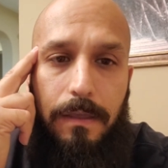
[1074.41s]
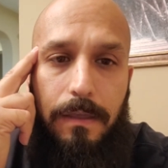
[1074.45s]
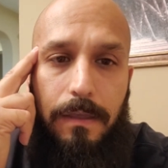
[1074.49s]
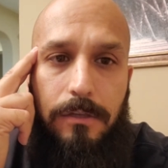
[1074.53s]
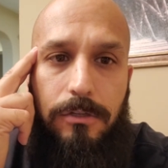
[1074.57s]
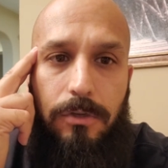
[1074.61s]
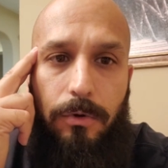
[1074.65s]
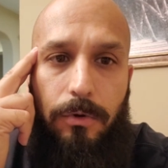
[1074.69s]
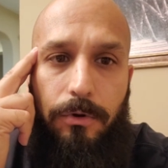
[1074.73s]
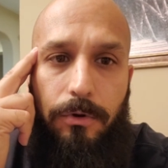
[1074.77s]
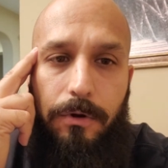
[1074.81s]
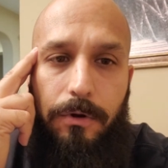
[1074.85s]

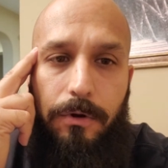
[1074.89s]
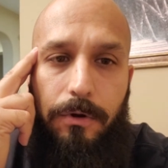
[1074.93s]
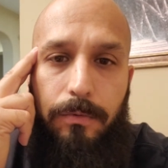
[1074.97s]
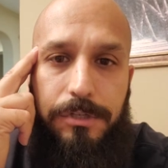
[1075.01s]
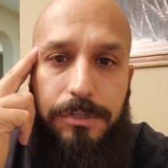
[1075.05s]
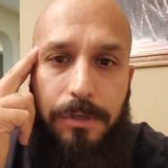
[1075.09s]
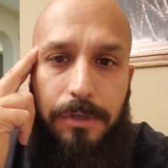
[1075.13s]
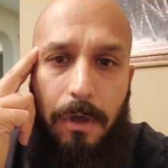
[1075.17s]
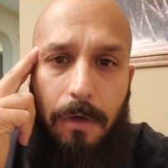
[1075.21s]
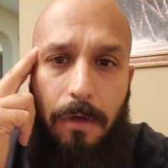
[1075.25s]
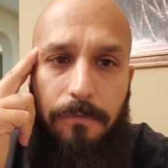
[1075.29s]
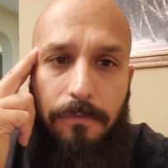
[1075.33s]
So in order to
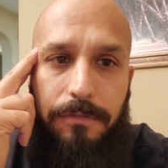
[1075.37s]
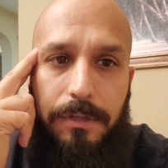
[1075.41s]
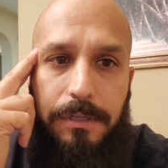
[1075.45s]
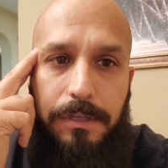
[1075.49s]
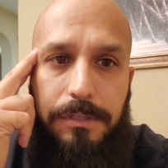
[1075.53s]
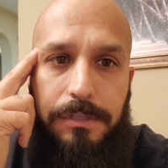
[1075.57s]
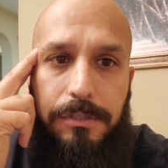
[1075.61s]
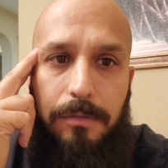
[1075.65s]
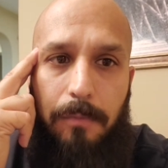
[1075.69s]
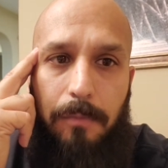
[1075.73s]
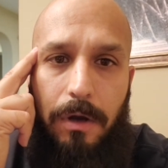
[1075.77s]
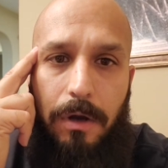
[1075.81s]
resolve
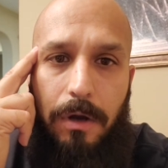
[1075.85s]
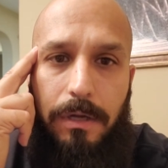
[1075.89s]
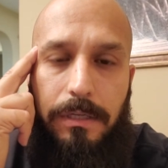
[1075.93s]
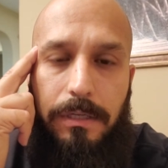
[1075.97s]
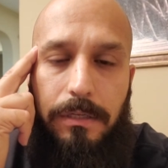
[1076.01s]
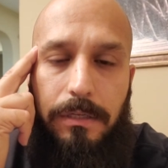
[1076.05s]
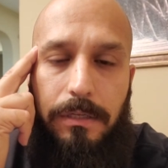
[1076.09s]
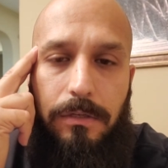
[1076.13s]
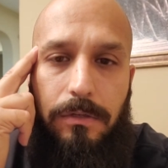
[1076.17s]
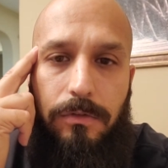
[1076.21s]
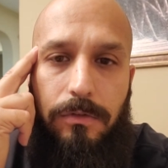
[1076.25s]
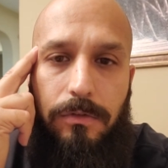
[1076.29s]
this, the
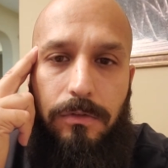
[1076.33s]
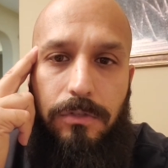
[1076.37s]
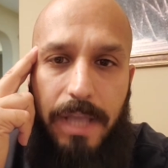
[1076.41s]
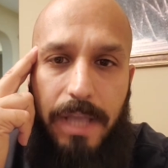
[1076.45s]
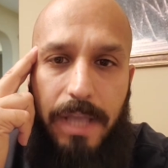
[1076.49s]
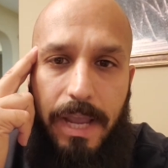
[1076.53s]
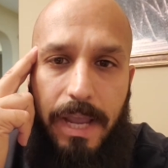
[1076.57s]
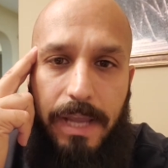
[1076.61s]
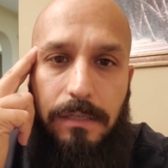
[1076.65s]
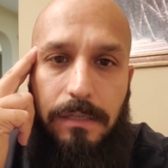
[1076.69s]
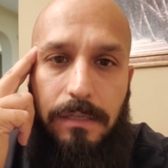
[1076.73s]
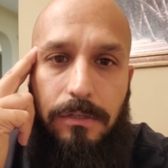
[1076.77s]
market
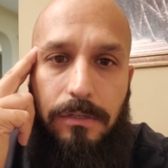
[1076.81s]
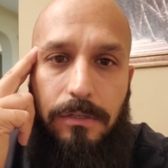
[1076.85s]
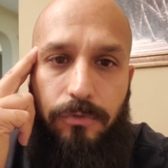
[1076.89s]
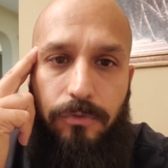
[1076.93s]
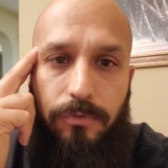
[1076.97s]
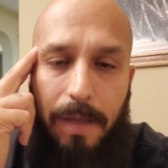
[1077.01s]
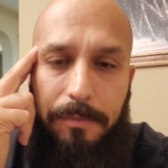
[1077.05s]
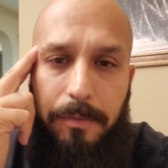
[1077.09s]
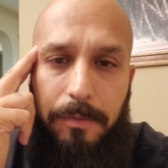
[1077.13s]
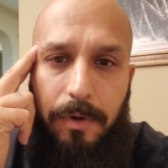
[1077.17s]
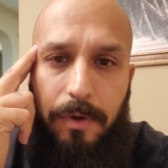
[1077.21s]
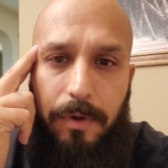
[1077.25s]
today
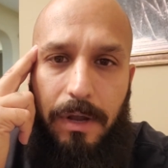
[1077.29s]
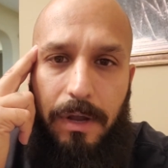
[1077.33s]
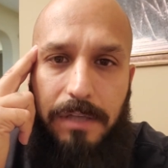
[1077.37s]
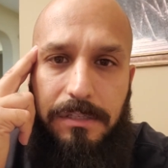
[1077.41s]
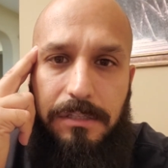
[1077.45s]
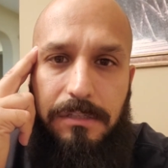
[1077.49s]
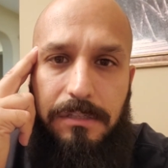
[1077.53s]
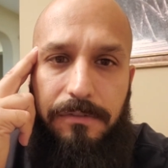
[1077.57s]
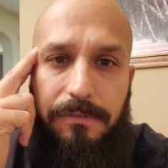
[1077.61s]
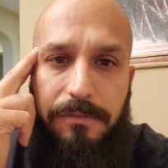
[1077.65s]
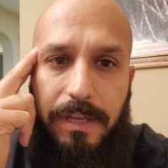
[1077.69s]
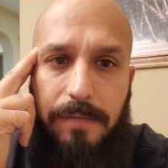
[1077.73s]
dropped the
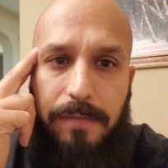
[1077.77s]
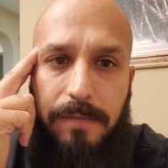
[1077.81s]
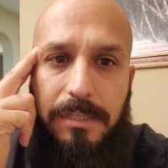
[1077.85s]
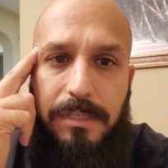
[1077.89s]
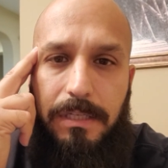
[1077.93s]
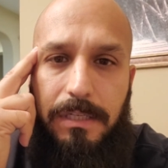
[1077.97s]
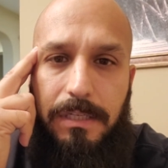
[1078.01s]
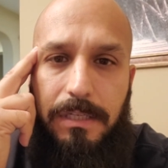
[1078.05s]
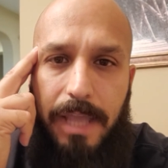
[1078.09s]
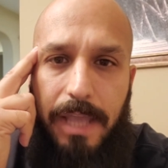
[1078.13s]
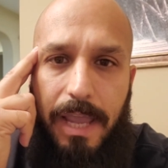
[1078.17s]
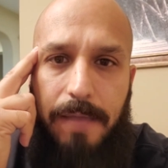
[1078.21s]
prices of
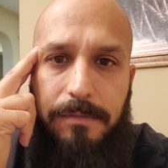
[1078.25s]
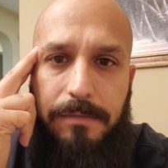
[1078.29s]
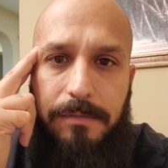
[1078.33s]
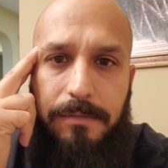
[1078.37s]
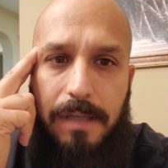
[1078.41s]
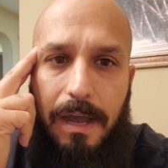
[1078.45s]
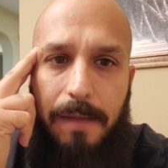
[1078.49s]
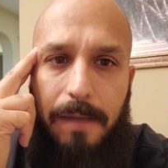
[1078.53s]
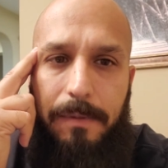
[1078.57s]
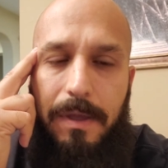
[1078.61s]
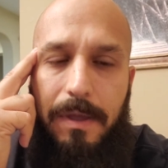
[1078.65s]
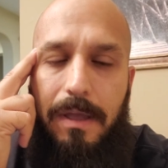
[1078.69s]
AMC and
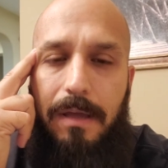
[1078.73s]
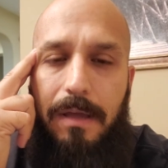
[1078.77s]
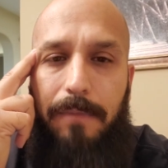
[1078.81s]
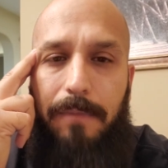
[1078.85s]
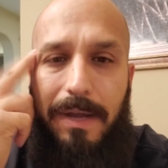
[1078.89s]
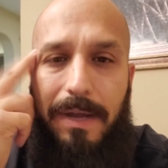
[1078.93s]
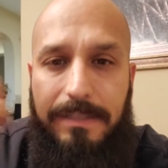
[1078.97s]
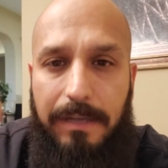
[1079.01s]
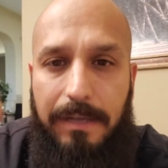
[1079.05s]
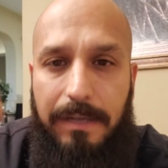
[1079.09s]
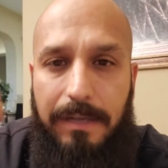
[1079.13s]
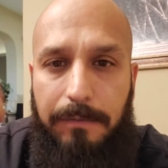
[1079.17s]
GameStop
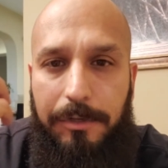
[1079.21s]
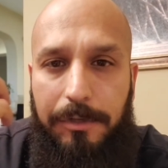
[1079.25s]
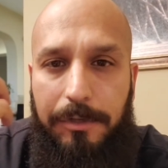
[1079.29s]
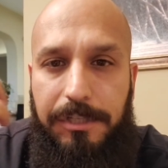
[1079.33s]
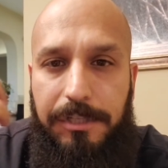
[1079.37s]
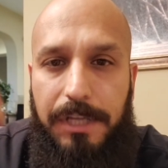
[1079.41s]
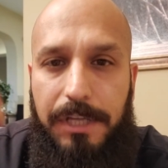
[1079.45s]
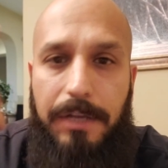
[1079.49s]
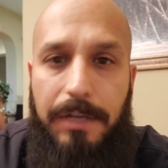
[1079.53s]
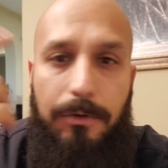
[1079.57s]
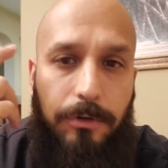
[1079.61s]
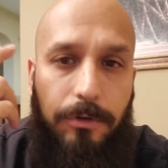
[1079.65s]
by
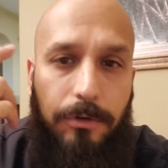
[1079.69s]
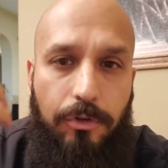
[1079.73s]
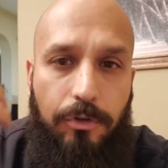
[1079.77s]
10% in order to